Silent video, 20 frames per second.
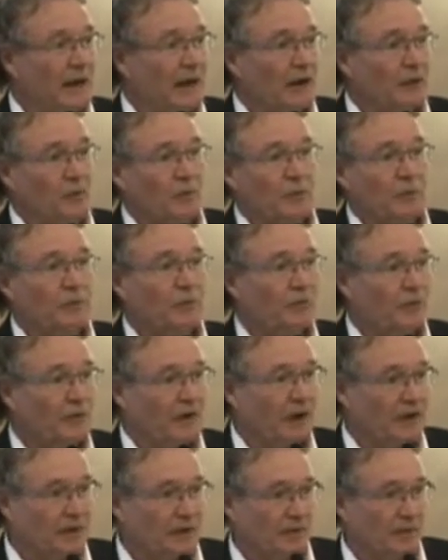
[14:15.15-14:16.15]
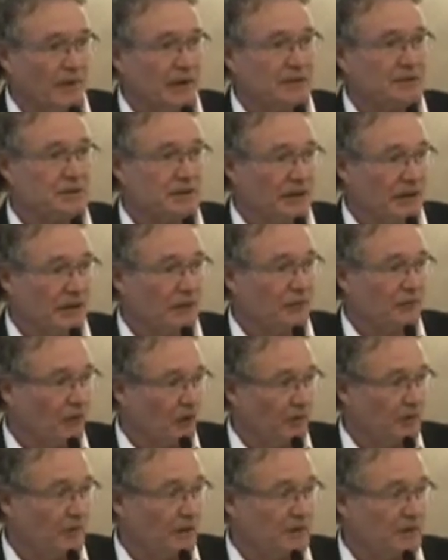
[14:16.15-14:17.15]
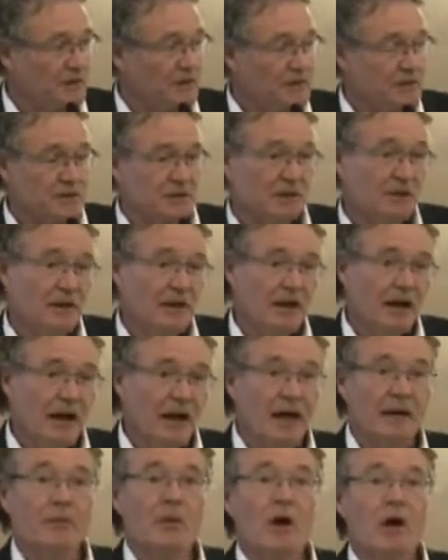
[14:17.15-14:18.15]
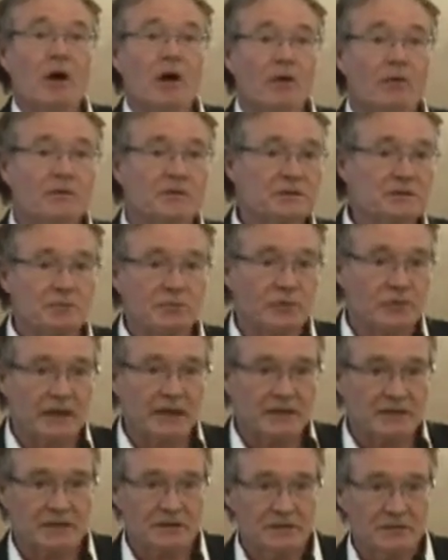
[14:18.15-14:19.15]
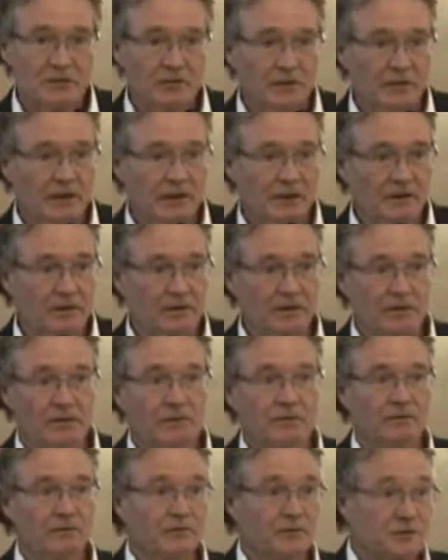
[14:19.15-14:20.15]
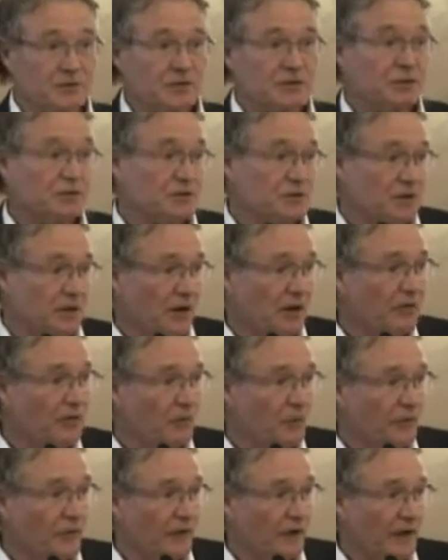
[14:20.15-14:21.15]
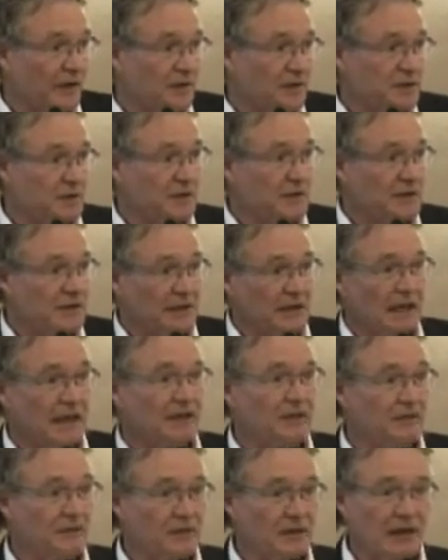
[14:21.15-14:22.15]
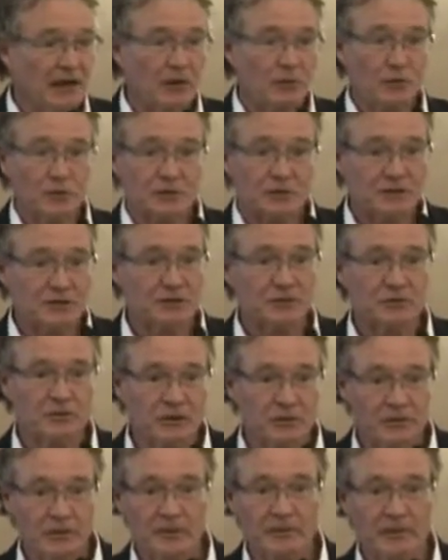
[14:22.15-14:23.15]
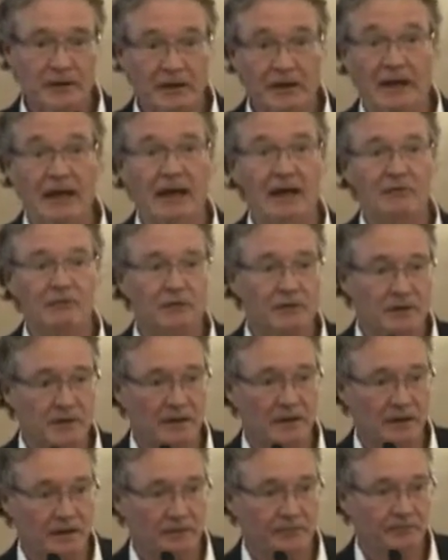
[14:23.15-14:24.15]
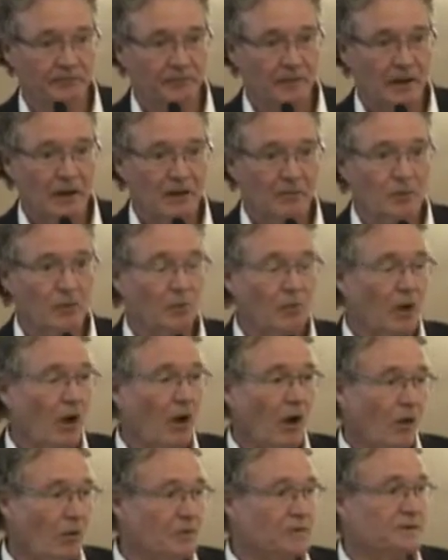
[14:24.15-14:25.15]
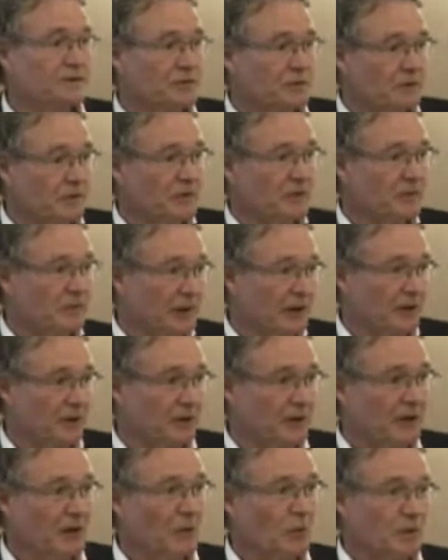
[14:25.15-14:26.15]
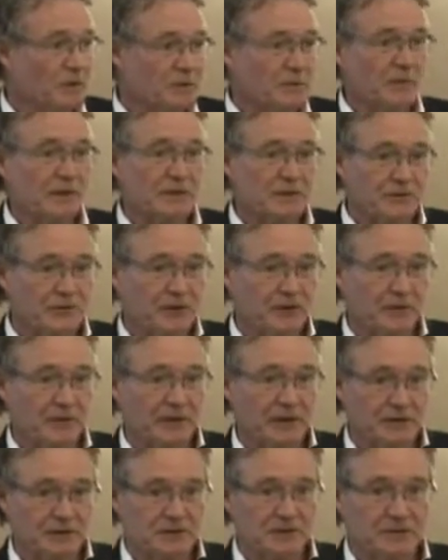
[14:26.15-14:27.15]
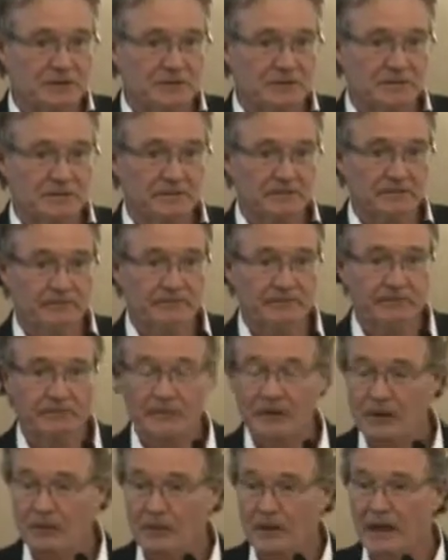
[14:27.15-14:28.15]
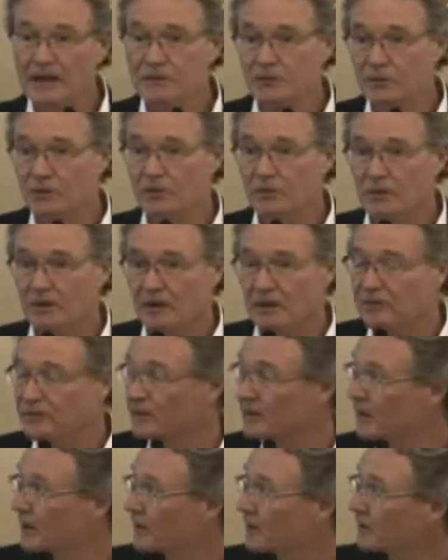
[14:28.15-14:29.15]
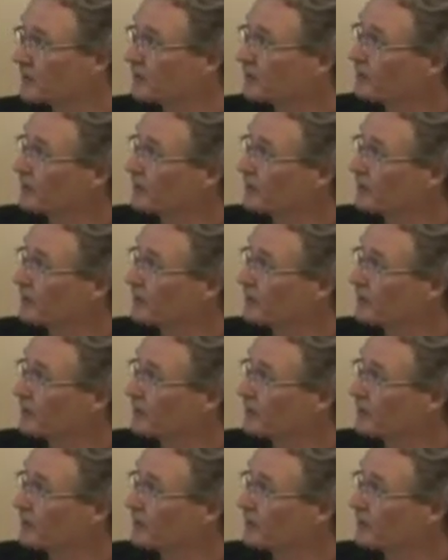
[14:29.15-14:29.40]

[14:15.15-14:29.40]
How can we provide the best care for our patients? And I'm always impressed with physicians and other providers that at the end of the day will disagree with about everything, but will always agree about what's best for the patients. And that's where we'll come together.